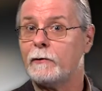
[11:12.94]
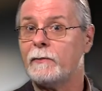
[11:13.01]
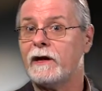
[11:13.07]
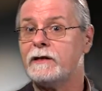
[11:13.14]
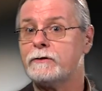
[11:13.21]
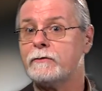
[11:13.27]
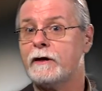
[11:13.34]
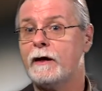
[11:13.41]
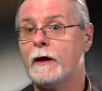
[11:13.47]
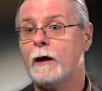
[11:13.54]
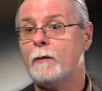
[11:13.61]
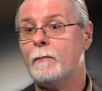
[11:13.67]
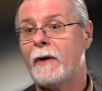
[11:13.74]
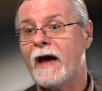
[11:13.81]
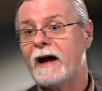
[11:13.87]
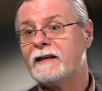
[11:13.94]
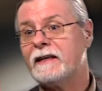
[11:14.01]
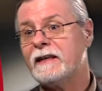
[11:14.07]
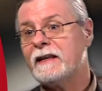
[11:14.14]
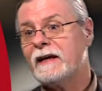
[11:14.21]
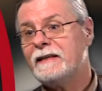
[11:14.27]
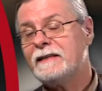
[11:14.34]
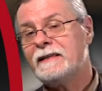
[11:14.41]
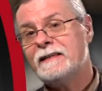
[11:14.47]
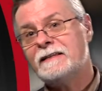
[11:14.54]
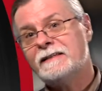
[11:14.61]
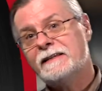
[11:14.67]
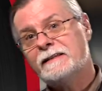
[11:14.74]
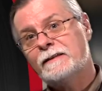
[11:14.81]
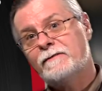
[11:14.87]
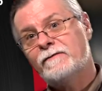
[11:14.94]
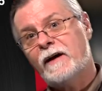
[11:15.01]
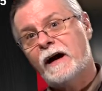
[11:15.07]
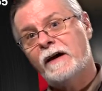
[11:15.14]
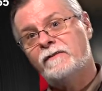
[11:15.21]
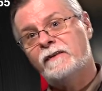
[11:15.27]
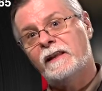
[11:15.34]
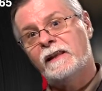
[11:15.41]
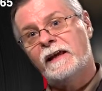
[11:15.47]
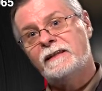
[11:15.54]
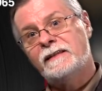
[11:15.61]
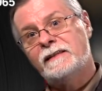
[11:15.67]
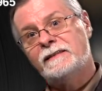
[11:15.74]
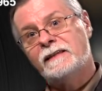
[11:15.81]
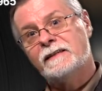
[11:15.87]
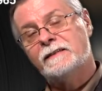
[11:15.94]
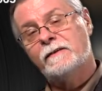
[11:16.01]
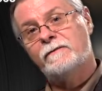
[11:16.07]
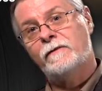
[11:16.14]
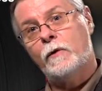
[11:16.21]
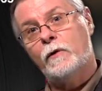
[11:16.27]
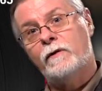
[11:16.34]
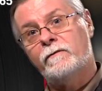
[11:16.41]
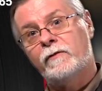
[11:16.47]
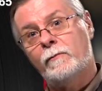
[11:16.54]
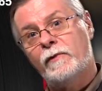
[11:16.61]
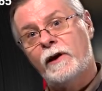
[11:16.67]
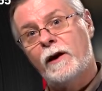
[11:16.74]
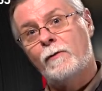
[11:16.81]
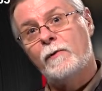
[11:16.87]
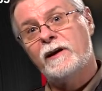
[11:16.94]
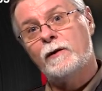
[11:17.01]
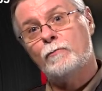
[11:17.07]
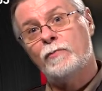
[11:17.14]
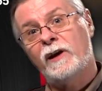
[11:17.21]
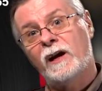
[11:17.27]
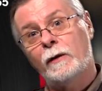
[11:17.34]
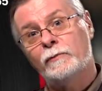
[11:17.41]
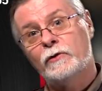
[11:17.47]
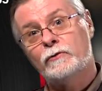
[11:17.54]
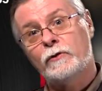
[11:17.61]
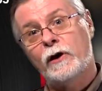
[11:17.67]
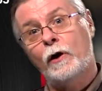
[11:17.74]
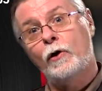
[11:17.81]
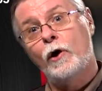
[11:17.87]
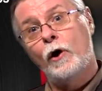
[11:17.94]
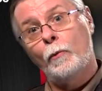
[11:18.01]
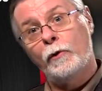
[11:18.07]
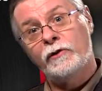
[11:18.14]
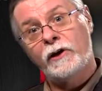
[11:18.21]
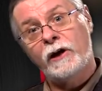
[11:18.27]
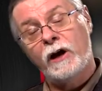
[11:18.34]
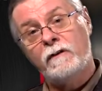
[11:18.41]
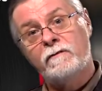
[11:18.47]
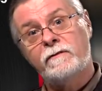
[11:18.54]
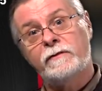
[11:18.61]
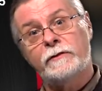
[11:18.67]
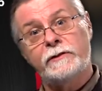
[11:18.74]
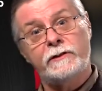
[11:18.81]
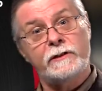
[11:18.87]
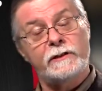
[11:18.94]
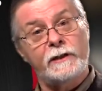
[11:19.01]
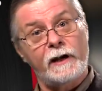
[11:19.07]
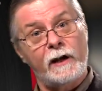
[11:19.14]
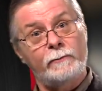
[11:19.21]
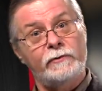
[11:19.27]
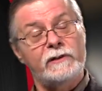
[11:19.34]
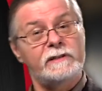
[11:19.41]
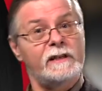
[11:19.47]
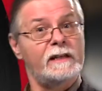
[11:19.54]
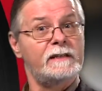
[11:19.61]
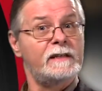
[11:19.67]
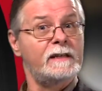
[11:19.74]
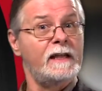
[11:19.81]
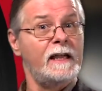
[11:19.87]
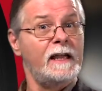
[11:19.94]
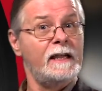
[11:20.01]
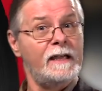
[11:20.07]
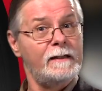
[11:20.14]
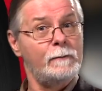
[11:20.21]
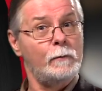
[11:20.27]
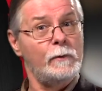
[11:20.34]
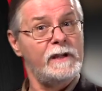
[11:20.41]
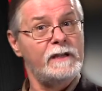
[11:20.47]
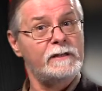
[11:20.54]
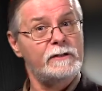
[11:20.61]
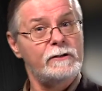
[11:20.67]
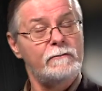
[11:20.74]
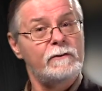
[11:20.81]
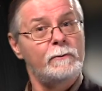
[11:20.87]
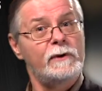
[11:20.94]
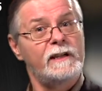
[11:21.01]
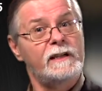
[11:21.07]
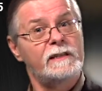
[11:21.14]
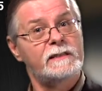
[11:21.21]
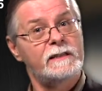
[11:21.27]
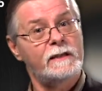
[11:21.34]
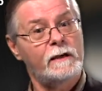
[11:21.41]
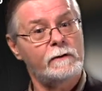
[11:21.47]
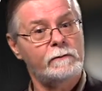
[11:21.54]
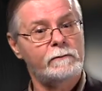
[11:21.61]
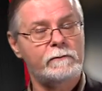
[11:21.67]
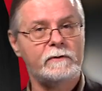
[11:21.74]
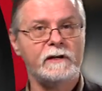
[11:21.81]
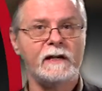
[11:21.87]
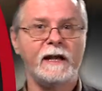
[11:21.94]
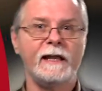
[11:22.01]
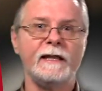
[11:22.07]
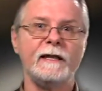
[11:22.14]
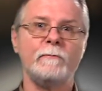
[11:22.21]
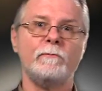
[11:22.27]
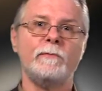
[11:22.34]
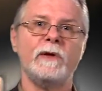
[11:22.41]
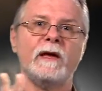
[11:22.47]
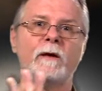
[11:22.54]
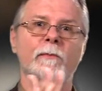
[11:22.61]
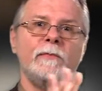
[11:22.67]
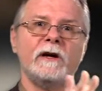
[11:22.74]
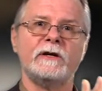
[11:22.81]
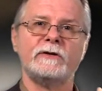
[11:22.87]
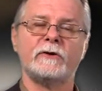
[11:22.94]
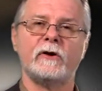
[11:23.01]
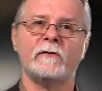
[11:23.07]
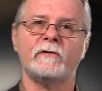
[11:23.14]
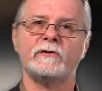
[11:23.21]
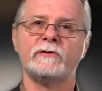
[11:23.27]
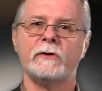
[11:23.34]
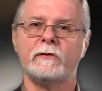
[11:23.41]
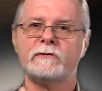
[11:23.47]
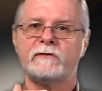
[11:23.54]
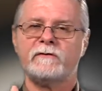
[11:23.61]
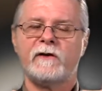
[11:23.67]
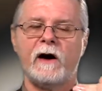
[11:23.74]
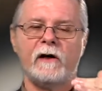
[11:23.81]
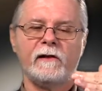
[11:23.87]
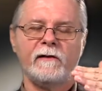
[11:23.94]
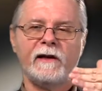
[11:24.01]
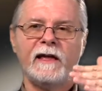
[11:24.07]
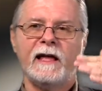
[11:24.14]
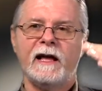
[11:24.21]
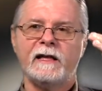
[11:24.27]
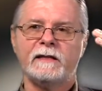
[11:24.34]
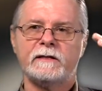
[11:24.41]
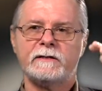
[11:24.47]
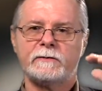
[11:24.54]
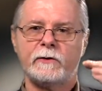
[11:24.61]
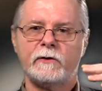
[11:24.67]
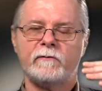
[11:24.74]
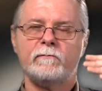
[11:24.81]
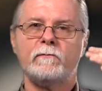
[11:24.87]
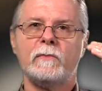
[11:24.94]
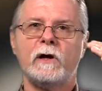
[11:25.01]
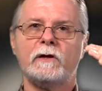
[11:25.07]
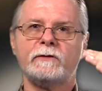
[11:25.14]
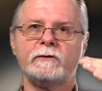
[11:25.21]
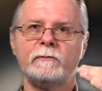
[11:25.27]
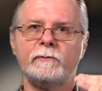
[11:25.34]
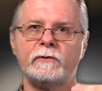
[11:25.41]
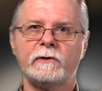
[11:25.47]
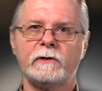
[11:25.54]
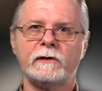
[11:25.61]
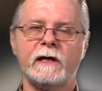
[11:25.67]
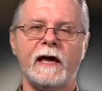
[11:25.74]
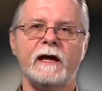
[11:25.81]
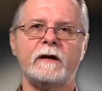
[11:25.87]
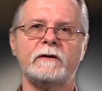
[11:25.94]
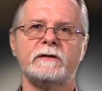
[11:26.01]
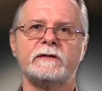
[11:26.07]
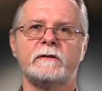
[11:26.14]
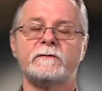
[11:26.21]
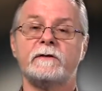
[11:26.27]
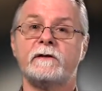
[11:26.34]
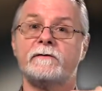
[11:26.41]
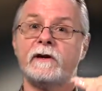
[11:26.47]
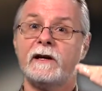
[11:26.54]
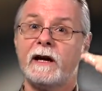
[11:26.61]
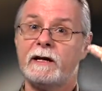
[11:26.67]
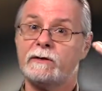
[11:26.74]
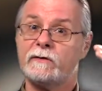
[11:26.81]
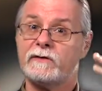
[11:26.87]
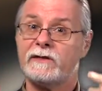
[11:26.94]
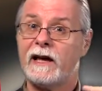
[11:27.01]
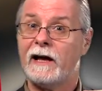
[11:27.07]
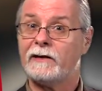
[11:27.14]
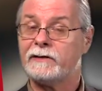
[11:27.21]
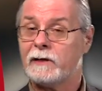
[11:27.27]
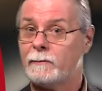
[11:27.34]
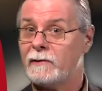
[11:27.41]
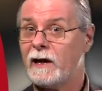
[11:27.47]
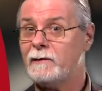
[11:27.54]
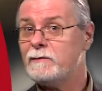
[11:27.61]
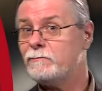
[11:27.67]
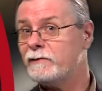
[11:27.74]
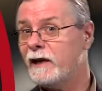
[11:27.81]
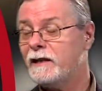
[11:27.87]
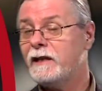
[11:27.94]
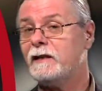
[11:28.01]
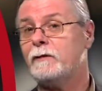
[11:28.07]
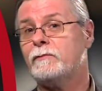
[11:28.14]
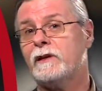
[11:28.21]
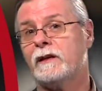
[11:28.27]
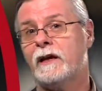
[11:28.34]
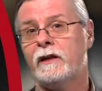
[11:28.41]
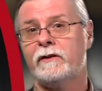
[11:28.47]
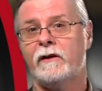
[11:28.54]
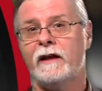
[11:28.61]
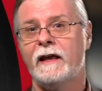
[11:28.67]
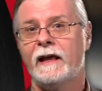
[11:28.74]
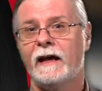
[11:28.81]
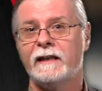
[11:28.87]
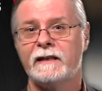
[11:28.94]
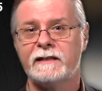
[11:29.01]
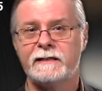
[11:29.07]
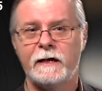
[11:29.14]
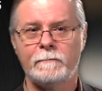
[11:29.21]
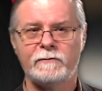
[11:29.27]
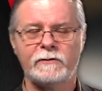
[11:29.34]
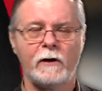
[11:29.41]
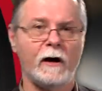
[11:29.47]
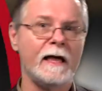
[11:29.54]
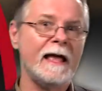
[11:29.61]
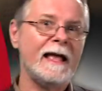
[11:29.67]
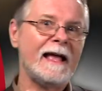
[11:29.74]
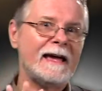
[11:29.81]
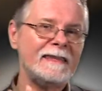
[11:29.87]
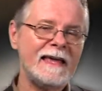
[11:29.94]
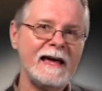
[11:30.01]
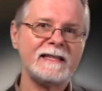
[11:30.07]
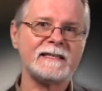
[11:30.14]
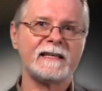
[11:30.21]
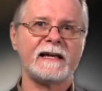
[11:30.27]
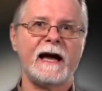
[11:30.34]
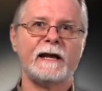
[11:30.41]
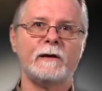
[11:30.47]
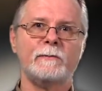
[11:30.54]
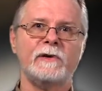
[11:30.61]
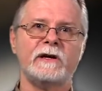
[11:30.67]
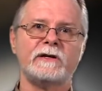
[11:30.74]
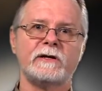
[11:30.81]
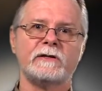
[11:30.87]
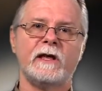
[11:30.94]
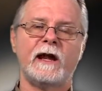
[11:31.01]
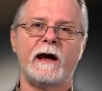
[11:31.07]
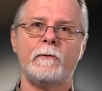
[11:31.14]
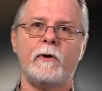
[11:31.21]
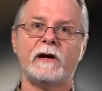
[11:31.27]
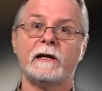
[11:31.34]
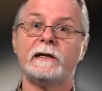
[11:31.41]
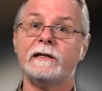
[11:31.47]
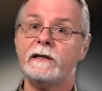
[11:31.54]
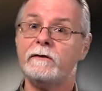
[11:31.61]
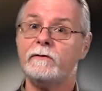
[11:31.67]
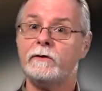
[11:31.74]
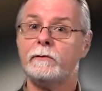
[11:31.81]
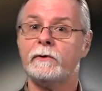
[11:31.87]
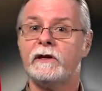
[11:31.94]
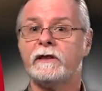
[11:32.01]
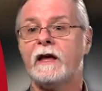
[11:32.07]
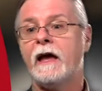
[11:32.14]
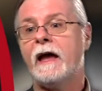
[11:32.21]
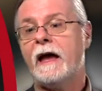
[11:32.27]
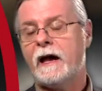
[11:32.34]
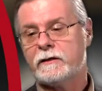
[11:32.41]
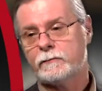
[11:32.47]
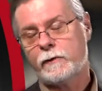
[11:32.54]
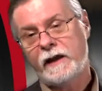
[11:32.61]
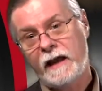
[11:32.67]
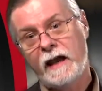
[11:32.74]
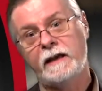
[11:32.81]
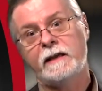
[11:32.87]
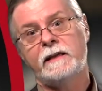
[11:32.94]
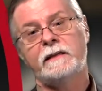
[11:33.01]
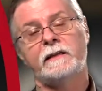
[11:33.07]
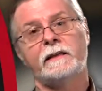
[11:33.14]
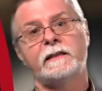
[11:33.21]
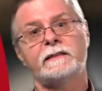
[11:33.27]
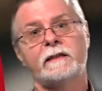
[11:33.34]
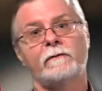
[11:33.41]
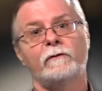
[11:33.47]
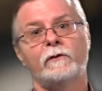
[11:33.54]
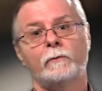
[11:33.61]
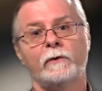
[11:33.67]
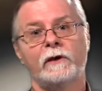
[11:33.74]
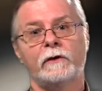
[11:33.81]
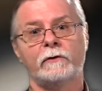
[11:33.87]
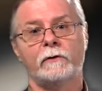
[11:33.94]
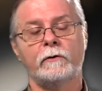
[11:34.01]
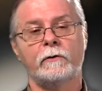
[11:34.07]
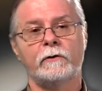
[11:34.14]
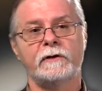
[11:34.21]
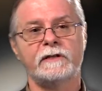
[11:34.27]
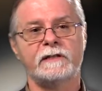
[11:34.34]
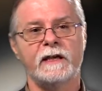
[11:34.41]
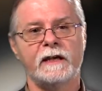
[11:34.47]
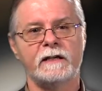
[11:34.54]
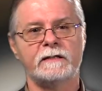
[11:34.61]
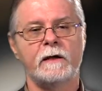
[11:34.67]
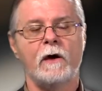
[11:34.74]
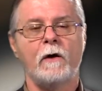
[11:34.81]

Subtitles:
on Main Street, back to 1965 to 1964, and from there we can pick up the trail with the cover versions that I presented in week 2. We can see a really big picture of the Stones following this sort of multiple layers of different kinds of styles, sometimes blending them together in the same song. And that's the kind of picture that I want to leave you with as we head into the 7th week of the course. That is,